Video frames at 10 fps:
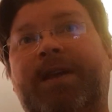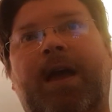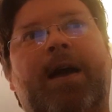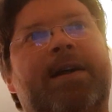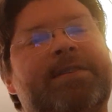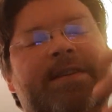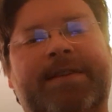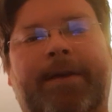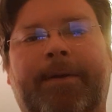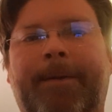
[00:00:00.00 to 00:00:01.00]
gods,
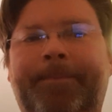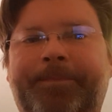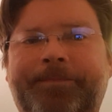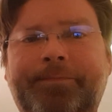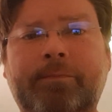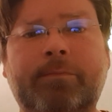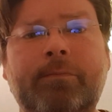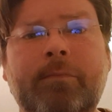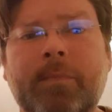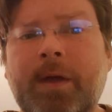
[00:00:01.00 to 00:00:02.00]
etc.
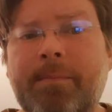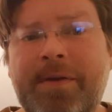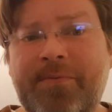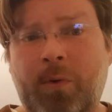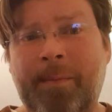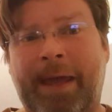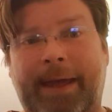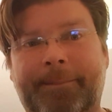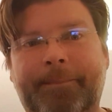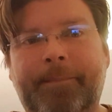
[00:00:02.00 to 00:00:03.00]
before
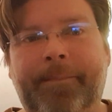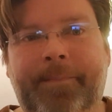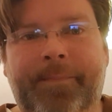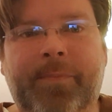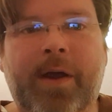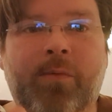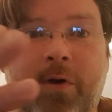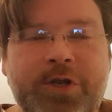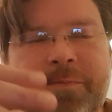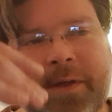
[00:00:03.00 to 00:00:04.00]
me, right?
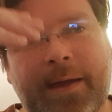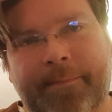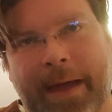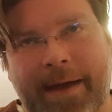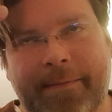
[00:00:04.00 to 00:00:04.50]
Worship them.